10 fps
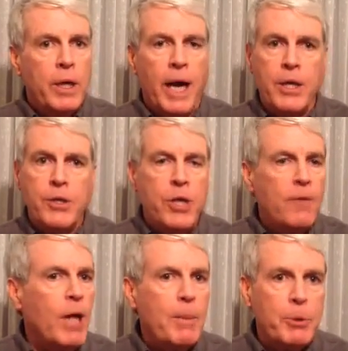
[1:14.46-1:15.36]
Got
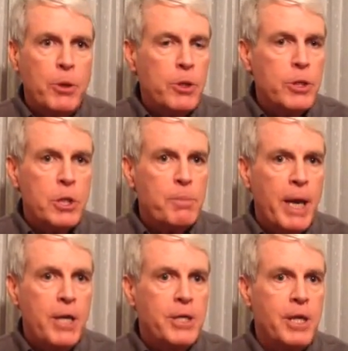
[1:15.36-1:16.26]
several opportunities on this
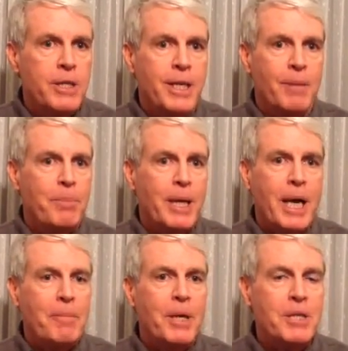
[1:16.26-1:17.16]
page to, to pick
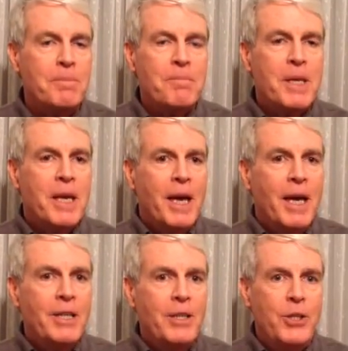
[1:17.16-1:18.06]
up this.
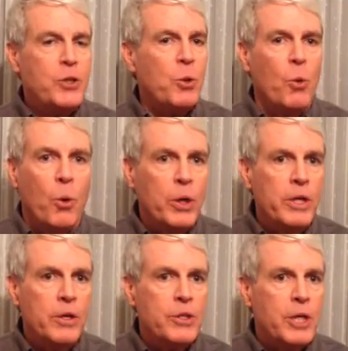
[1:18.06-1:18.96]
Just order
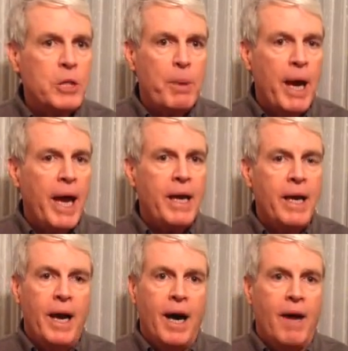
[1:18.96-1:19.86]
your six pack
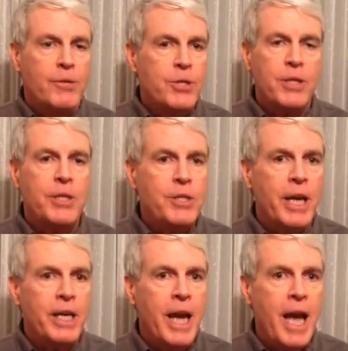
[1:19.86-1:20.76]
of 60
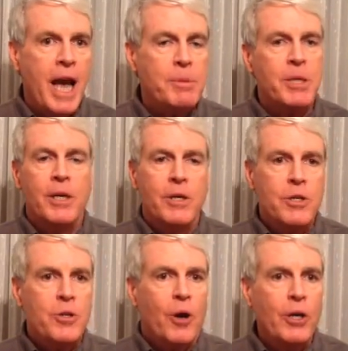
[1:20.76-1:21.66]
second abs,
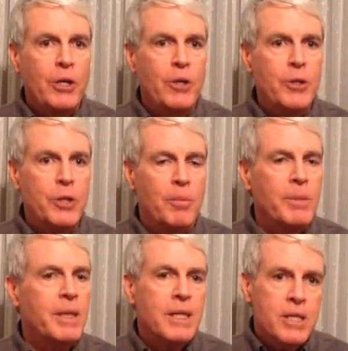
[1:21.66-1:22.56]
start using
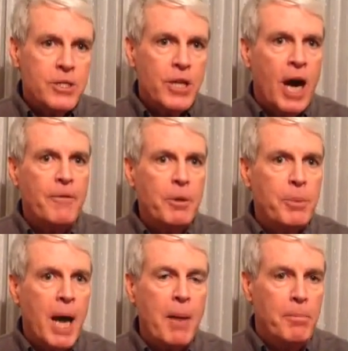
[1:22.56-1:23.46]
them, solve your
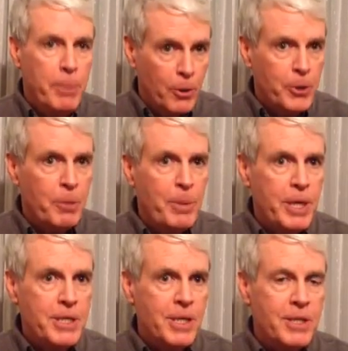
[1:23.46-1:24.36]
problem, build your
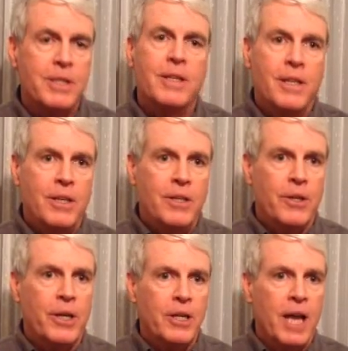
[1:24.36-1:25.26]
business. You're
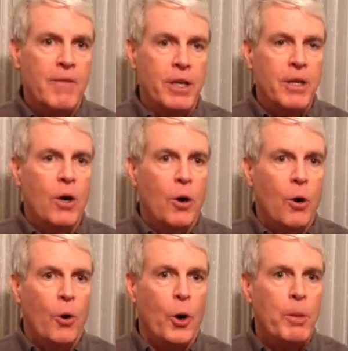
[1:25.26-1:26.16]
going to love it.
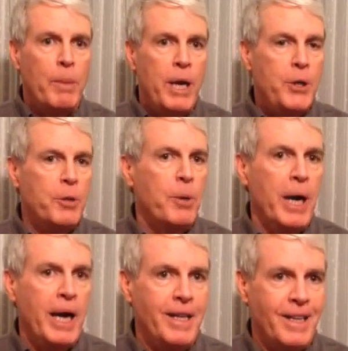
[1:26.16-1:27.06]
Automate your
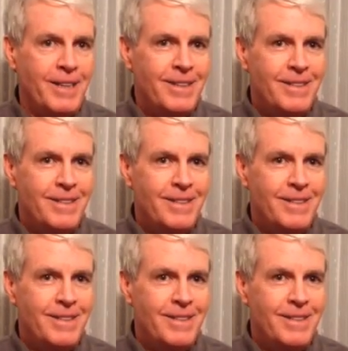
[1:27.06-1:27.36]
branding.